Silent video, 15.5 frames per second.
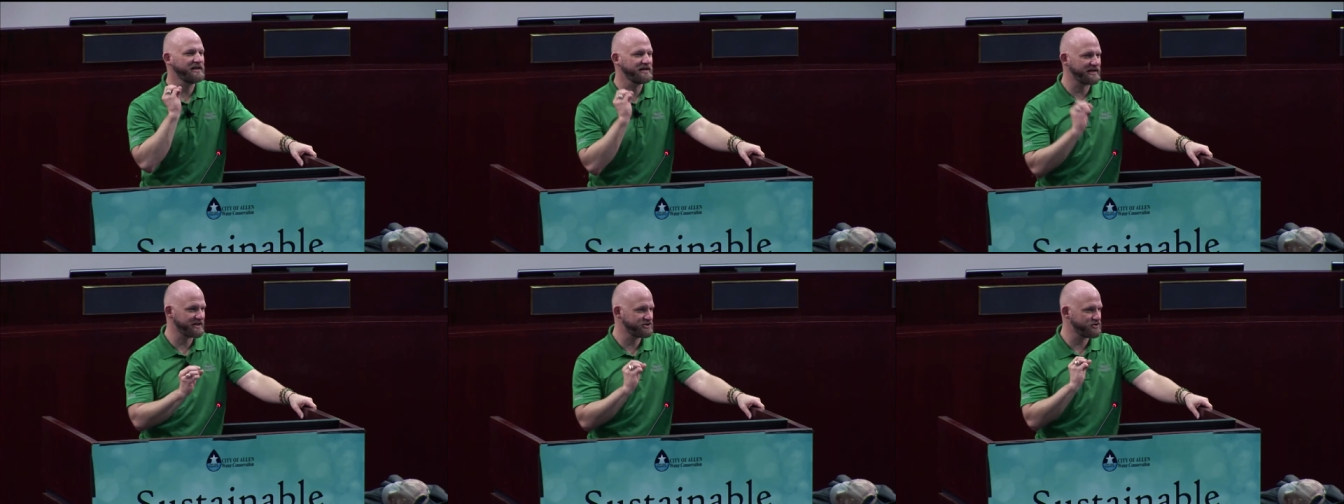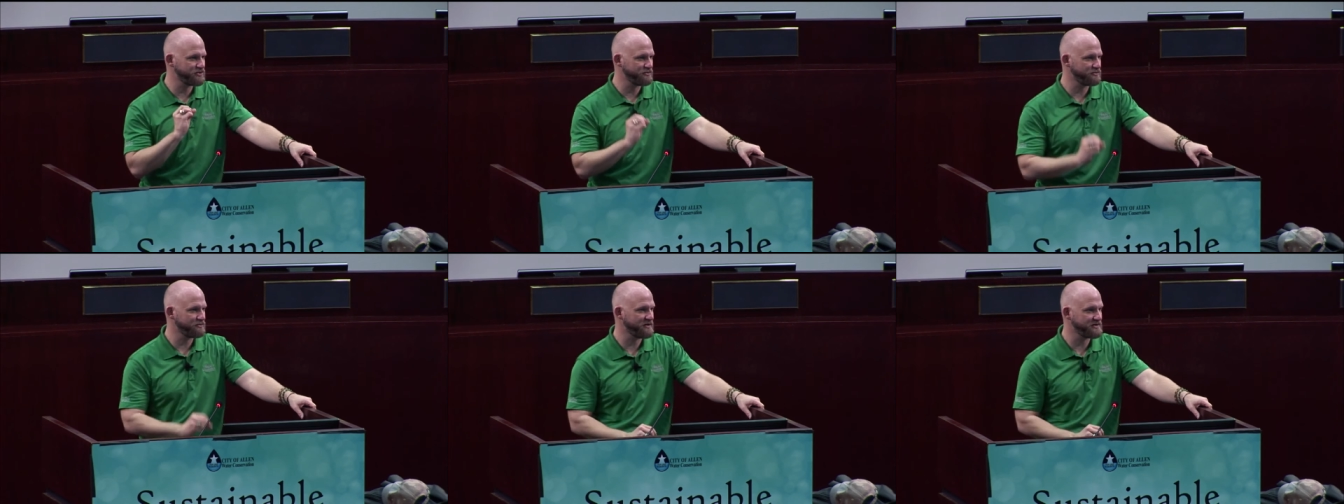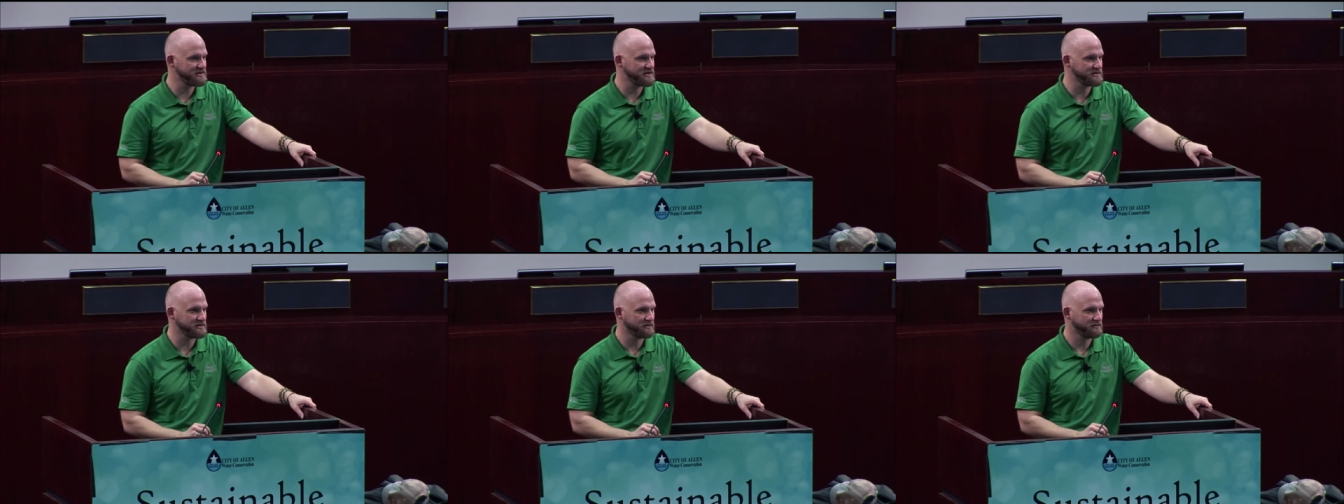get you through the
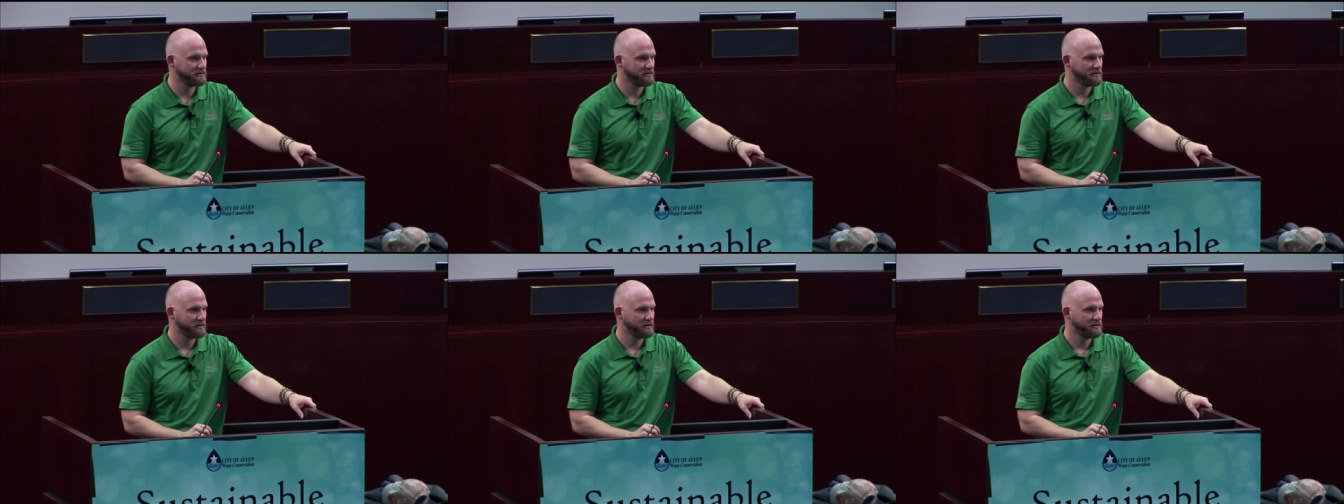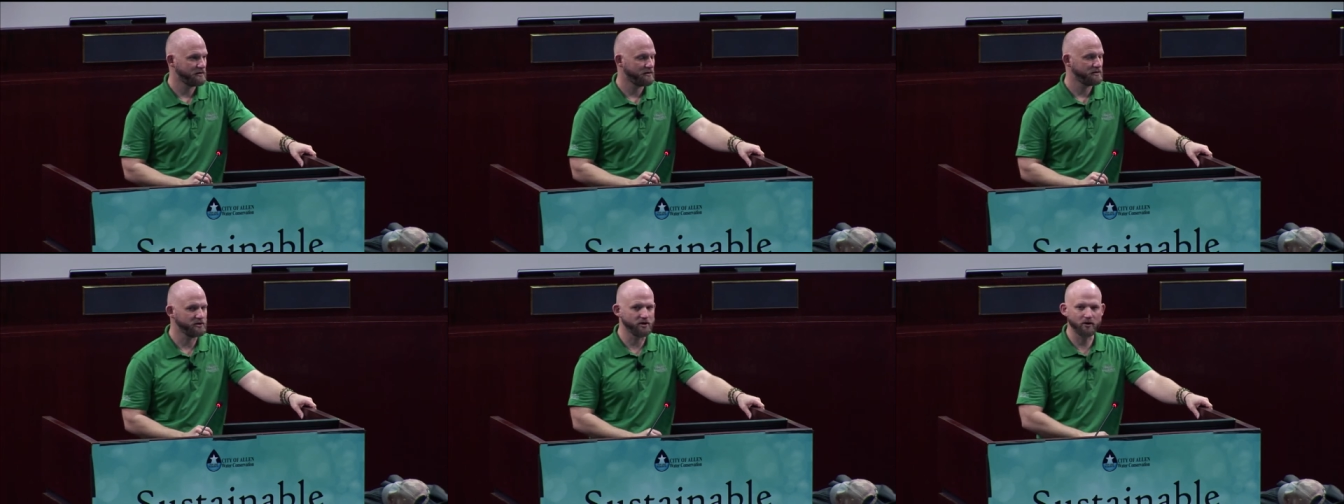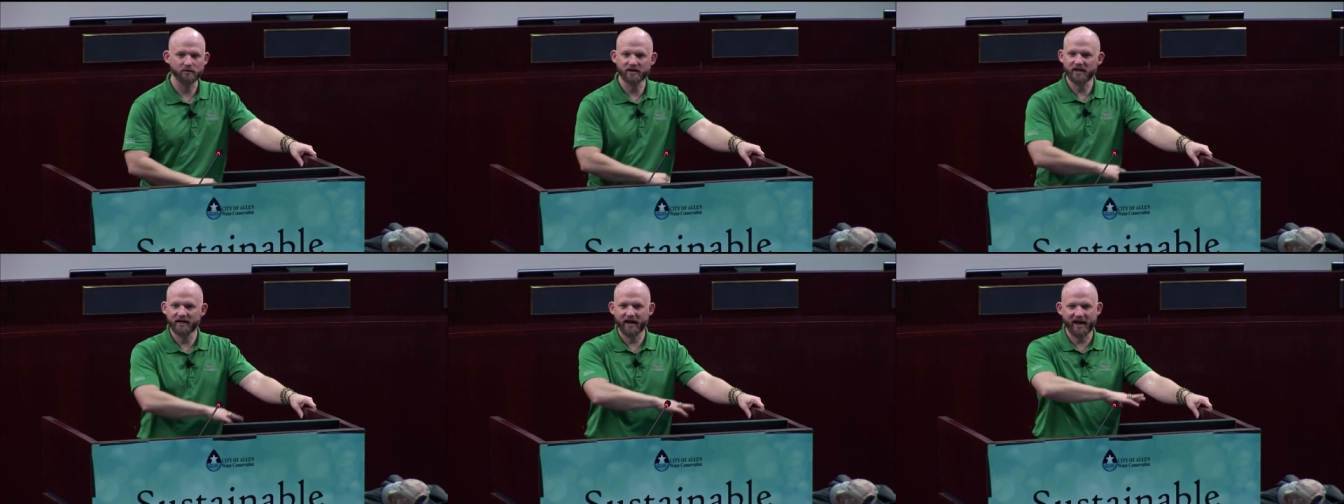season. You don't
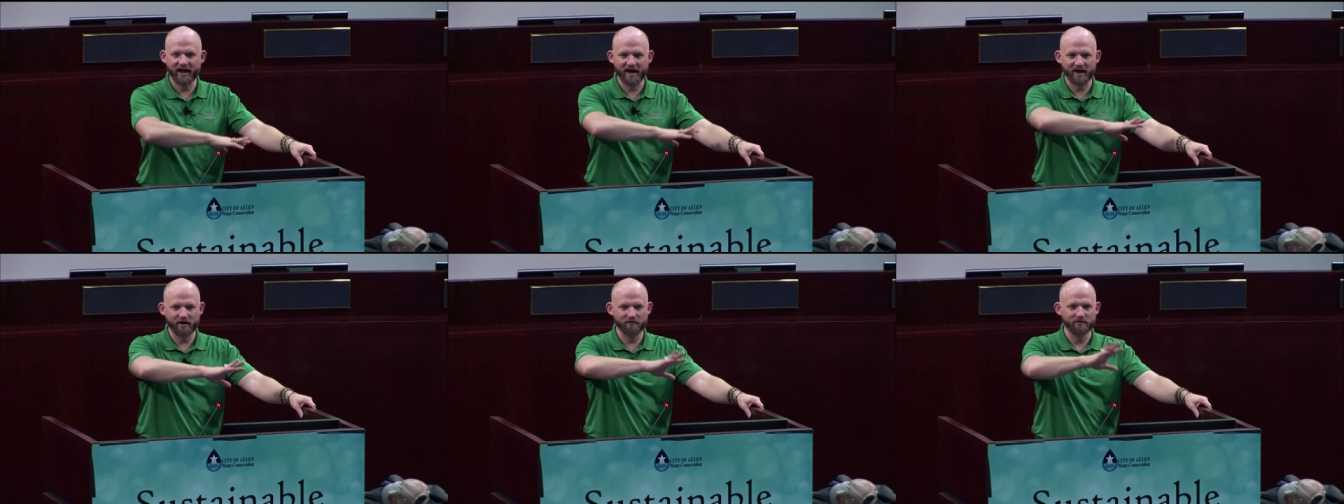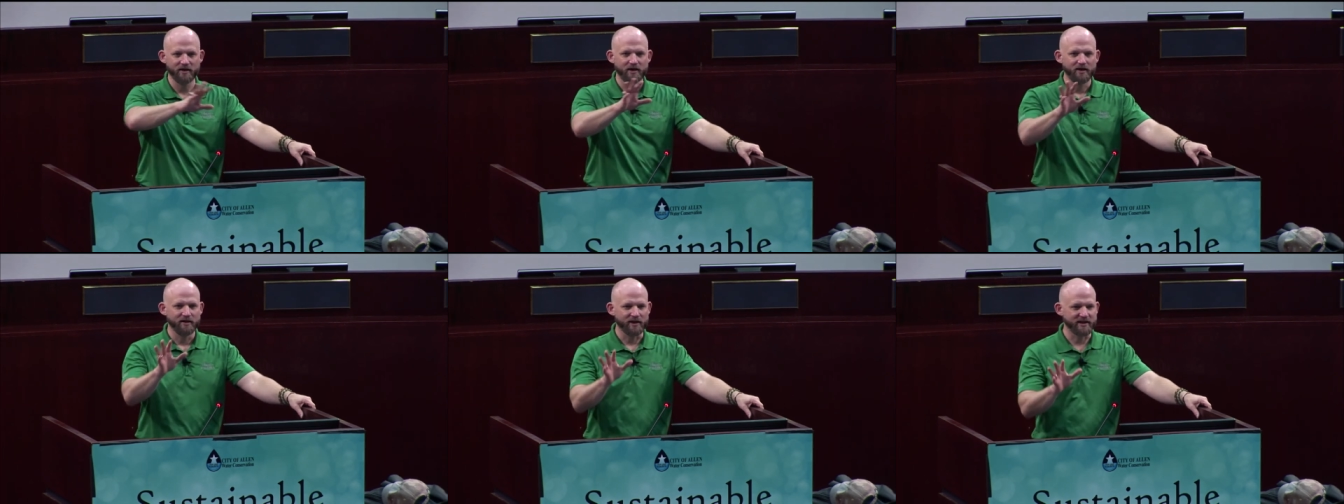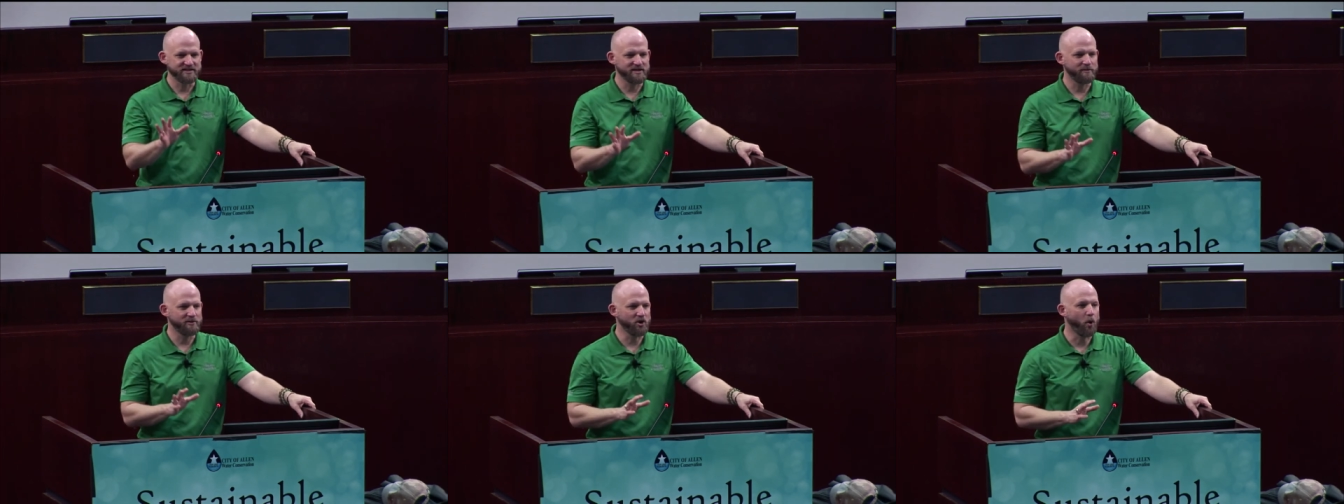need to have like
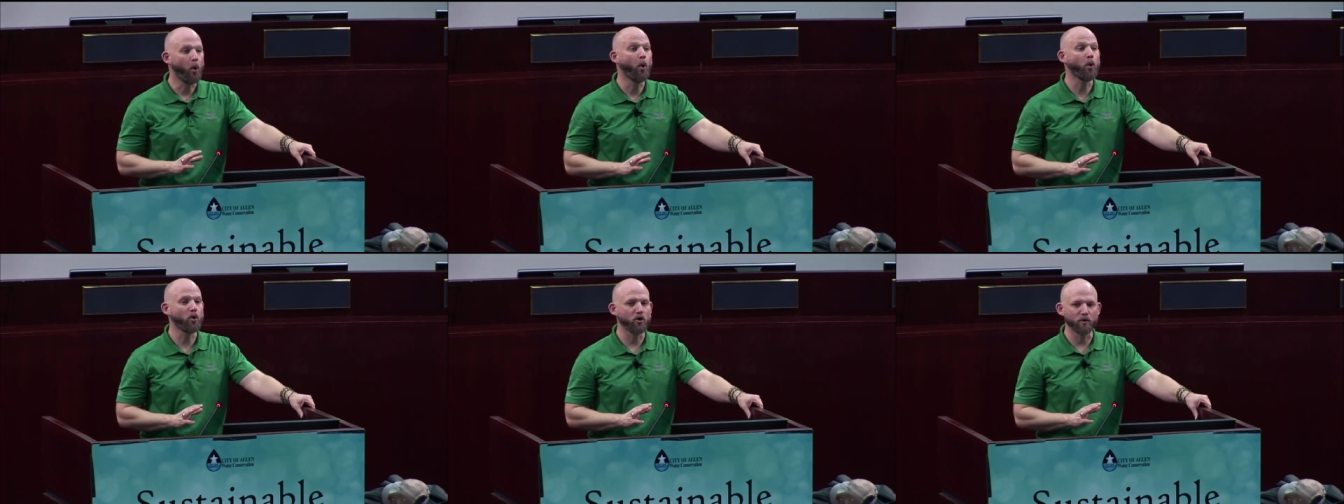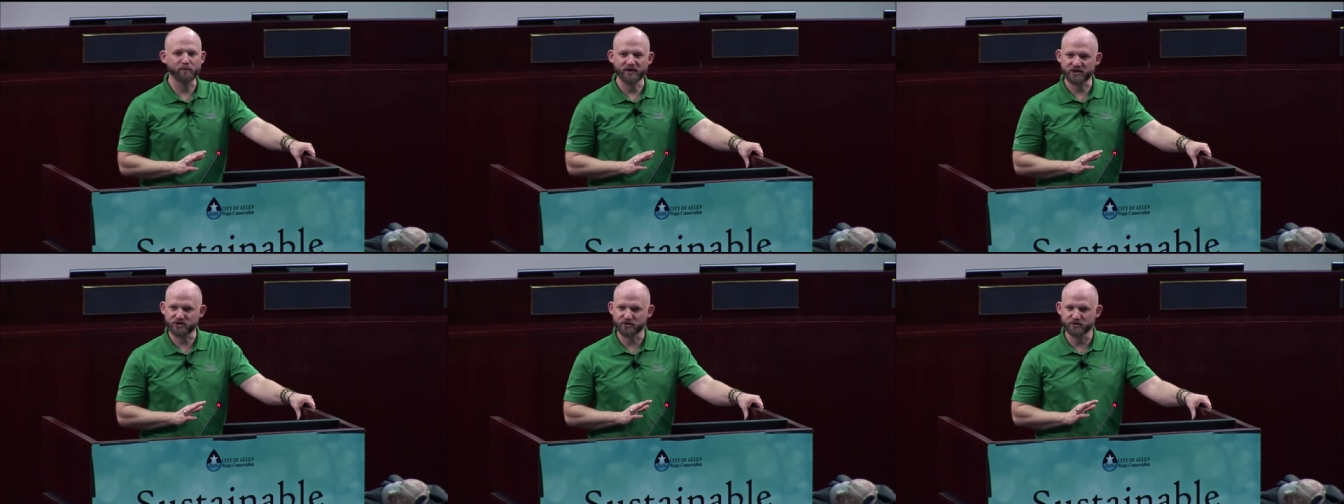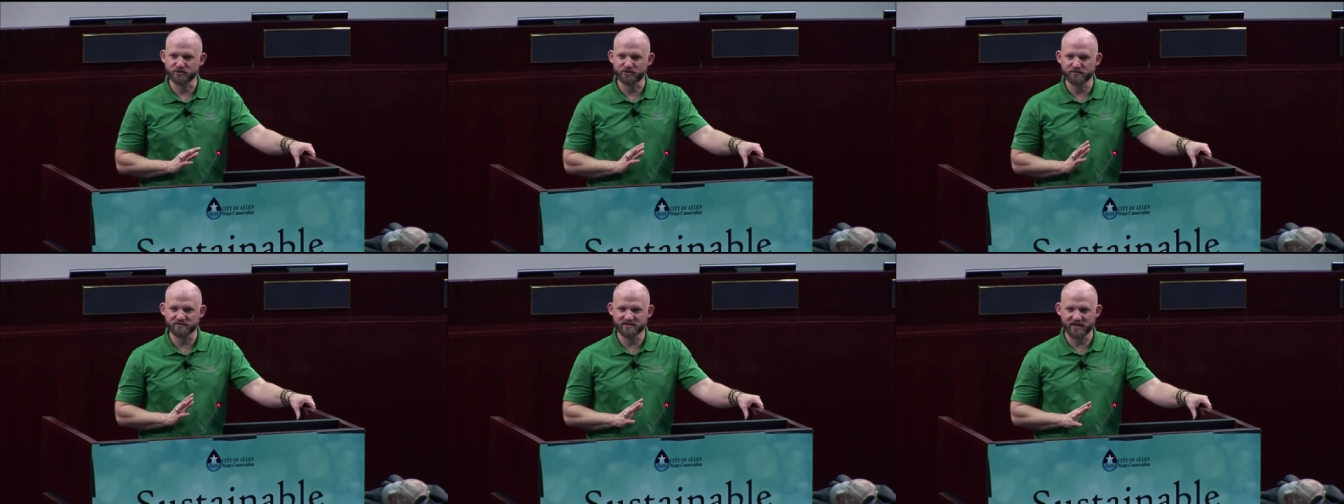some of the horror
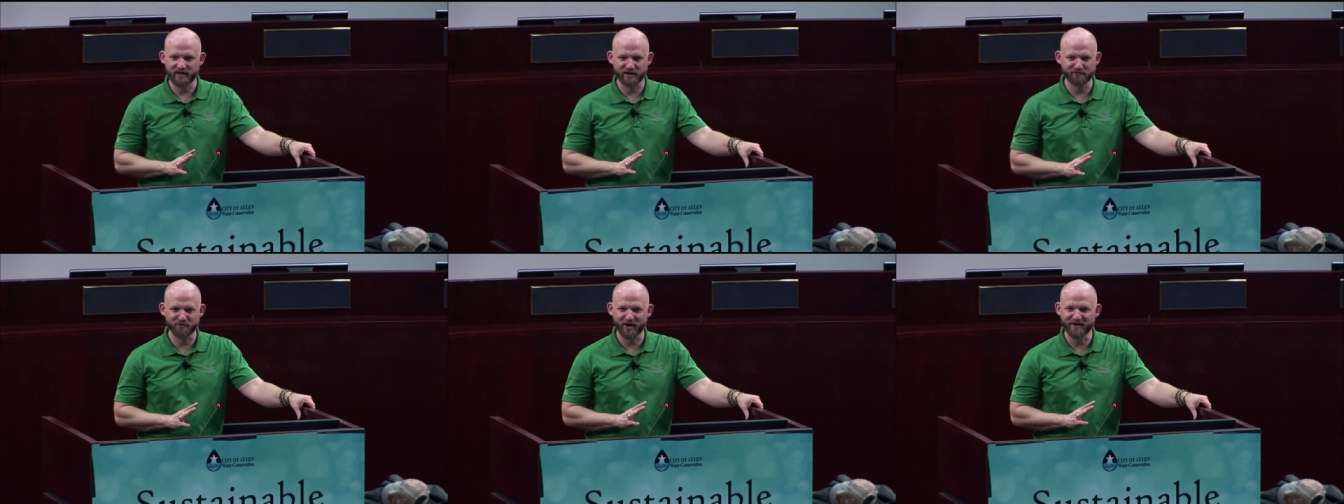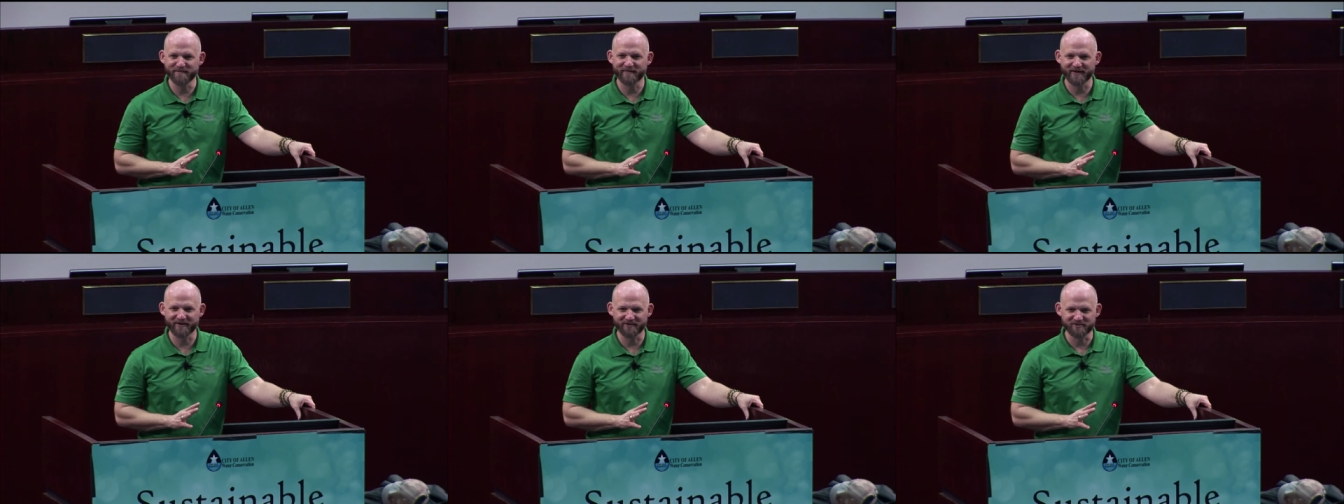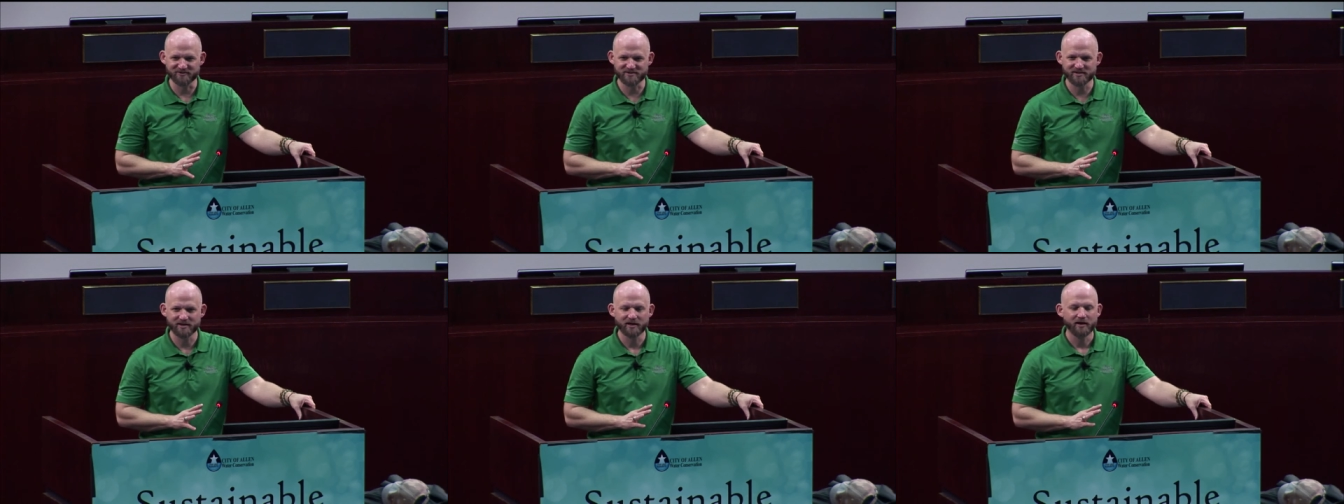pictures you've seen of rain
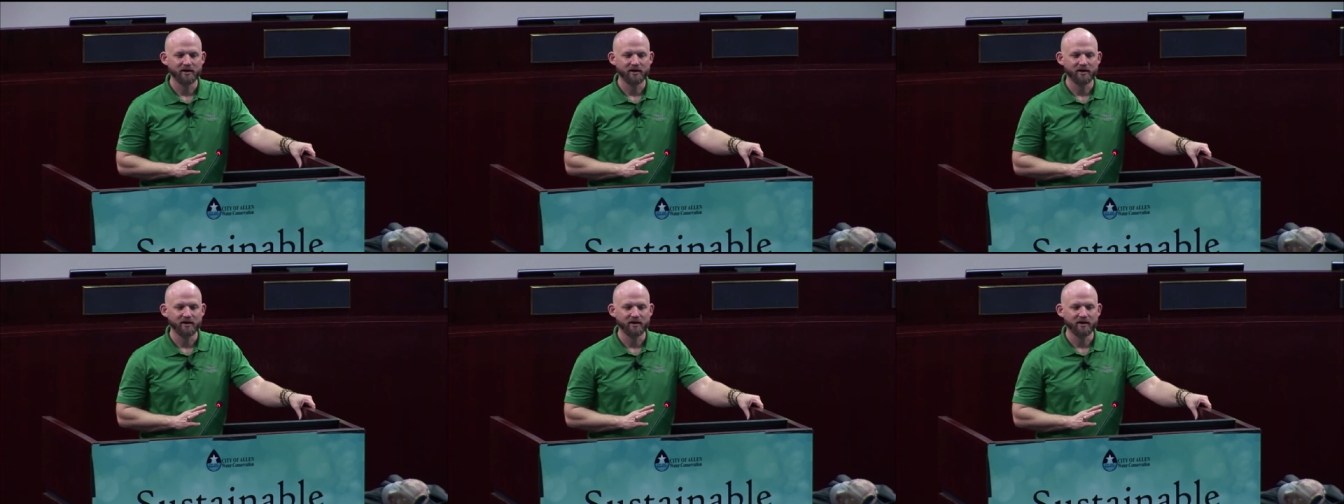barrels